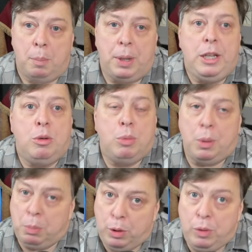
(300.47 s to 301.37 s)
but you
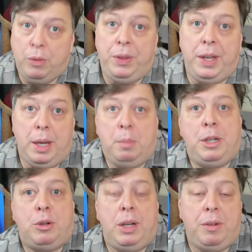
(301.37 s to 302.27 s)
remove the
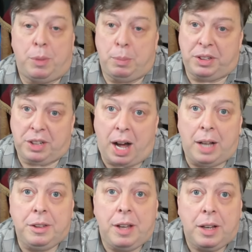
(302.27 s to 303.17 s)
imagery from its
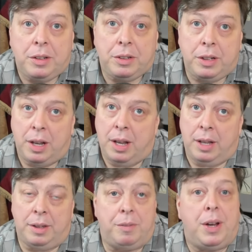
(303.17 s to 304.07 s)
context,
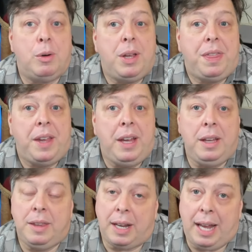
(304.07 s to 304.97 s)
the very
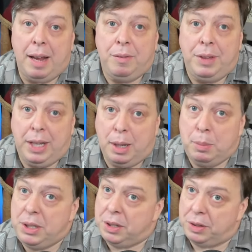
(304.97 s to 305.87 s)
thing that gave the
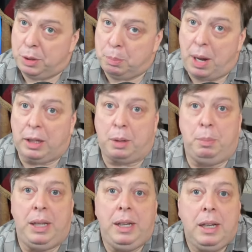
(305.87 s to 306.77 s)
image its symbolic
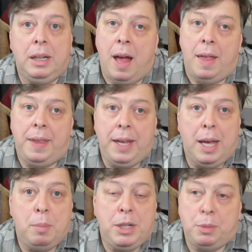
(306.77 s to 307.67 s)
meaning, the
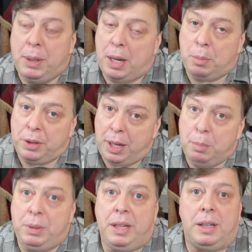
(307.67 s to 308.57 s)
image becomes
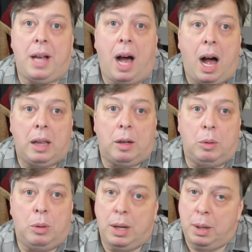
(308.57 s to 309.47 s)
empty and
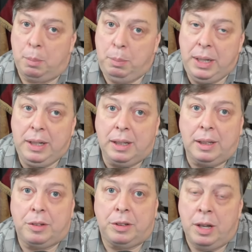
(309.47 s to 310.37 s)
hollow,
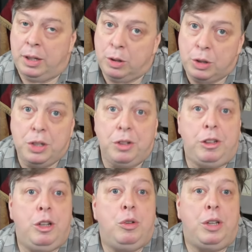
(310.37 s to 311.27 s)
meaningless. You're just
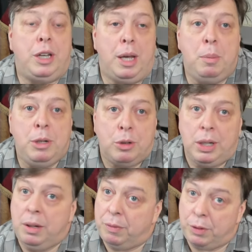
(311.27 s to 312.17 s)
using
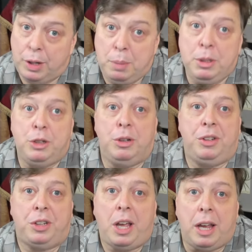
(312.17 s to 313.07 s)
imagery for imagery's
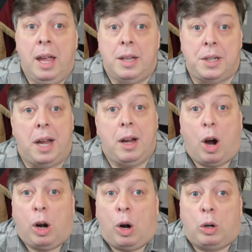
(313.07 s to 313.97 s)
sake.
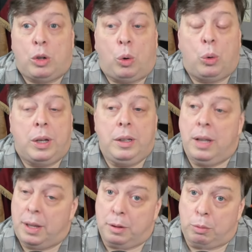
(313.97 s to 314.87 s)
J.R.R. Tolkien
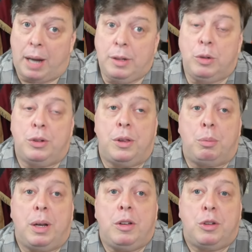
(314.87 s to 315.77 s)
and the writers of the
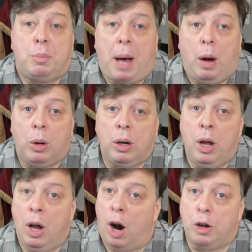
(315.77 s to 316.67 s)
Rings of Power
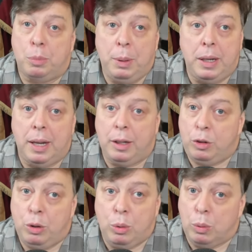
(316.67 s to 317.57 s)
are speaking
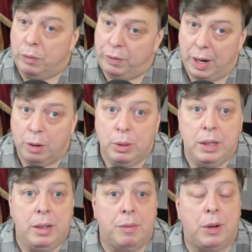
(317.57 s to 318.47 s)
two very
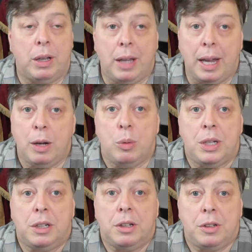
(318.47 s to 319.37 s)
different
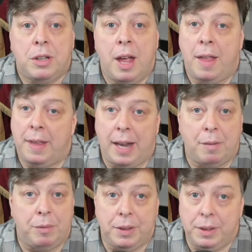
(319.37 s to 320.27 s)
languages that
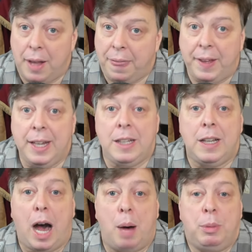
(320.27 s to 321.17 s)
have nothing in
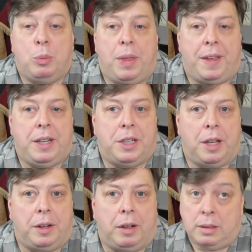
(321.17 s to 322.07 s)
common with each
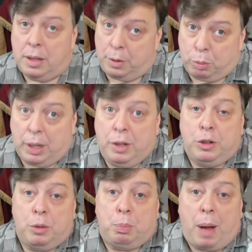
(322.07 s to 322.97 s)
other. The
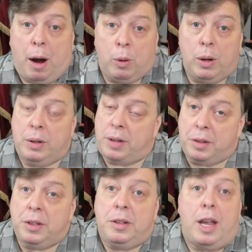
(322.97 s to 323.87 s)
Rings of Power
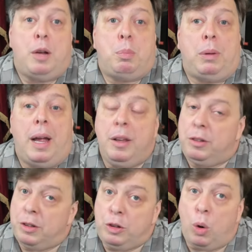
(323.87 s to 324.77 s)
doesn't take
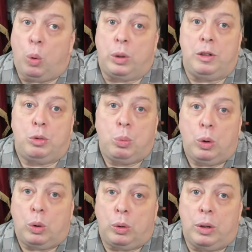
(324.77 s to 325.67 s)
place in Tolkien's
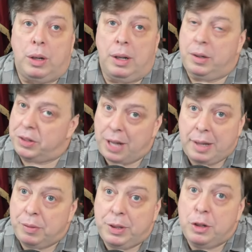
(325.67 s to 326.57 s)
world. It's not
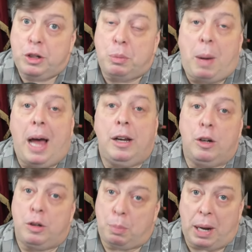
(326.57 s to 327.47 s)
even
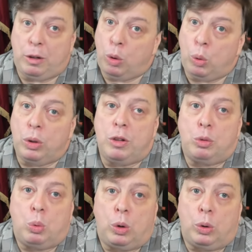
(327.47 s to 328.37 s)
inspired by Tolkien's
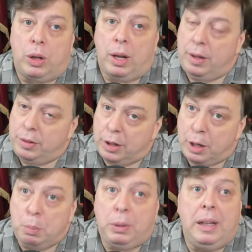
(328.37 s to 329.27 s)
world. It's a
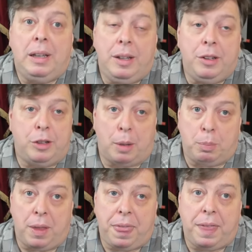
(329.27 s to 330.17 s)
completely
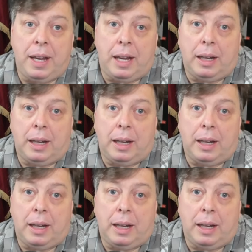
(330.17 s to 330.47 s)
separate thing.